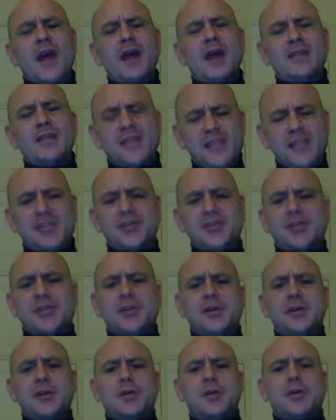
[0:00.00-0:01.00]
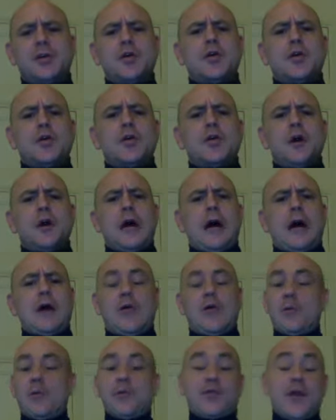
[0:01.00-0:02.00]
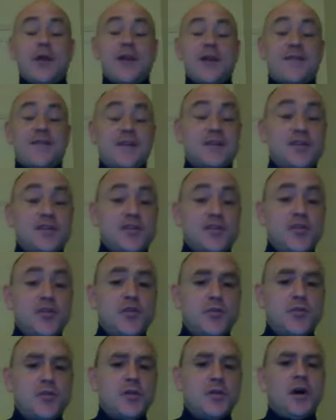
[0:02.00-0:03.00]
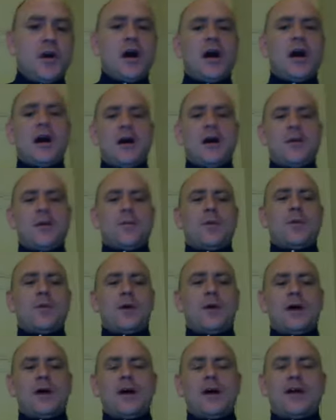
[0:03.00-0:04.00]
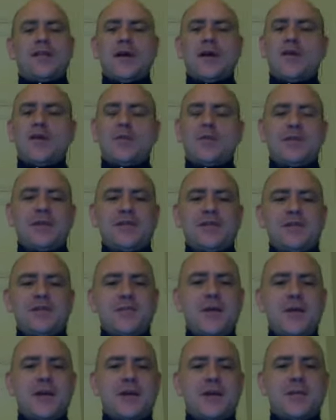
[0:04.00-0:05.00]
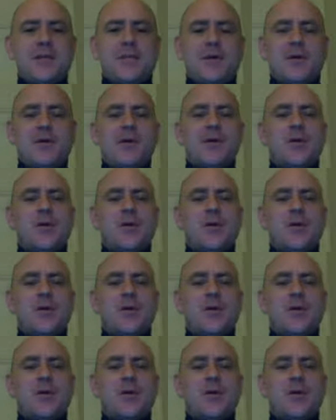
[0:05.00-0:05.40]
teacher, it would be great if it's you, but that would be even better.